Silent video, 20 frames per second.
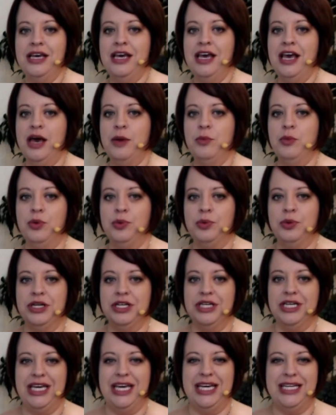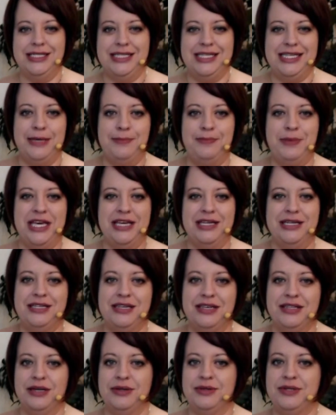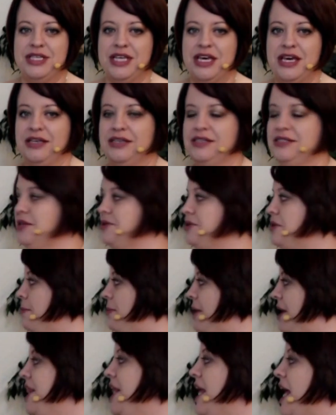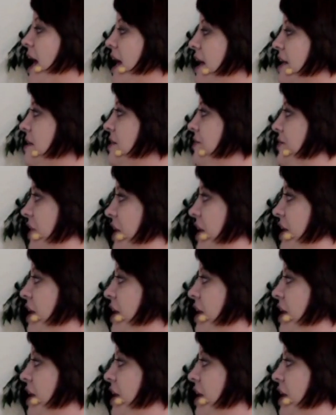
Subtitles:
And we'll really get deep into those things so that by the end of it,